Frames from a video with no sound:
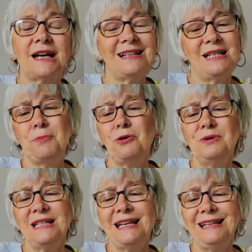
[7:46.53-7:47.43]
I
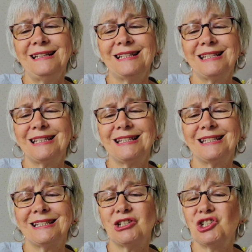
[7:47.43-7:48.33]
suppose it's